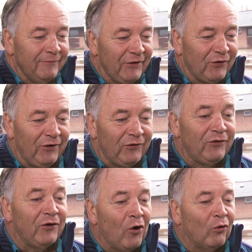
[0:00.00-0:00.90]
it's easy
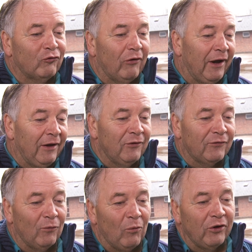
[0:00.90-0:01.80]
to knock trainers
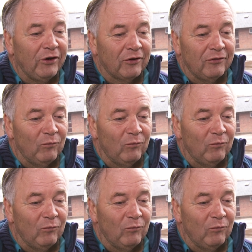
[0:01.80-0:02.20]
for what you could,